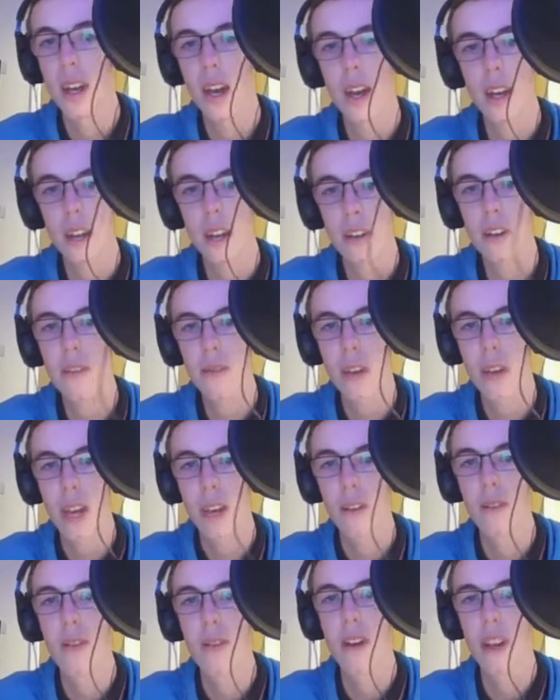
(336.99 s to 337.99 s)
a good
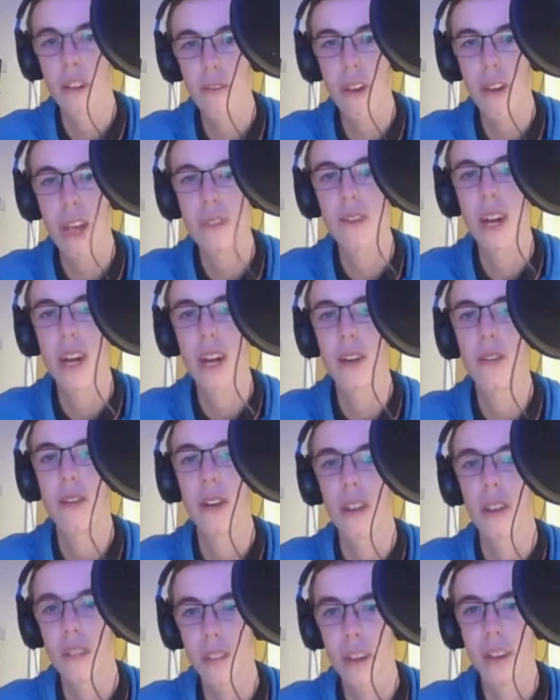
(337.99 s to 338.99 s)
record, a great
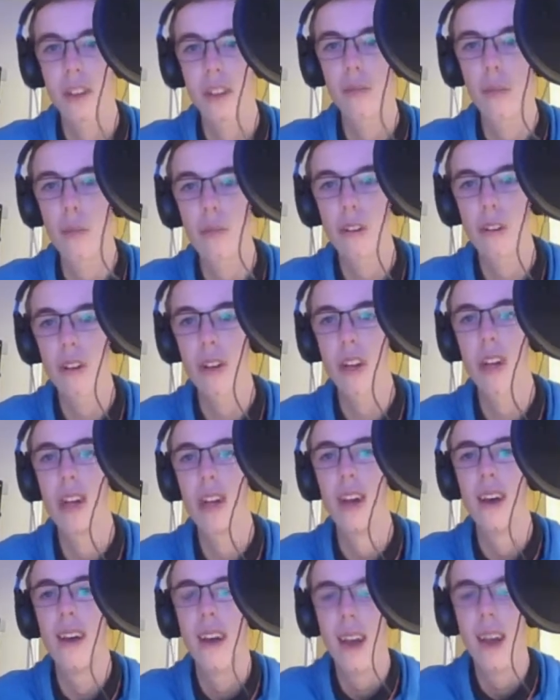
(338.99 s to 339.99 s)
record is going to be
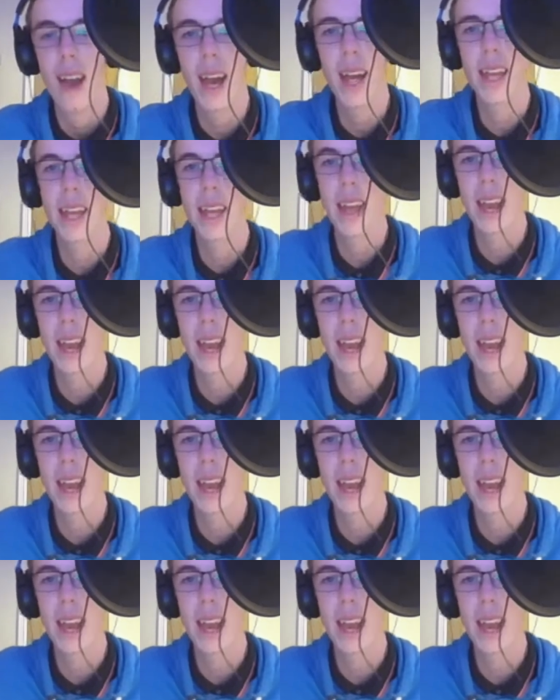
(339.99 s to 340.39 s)
broken at the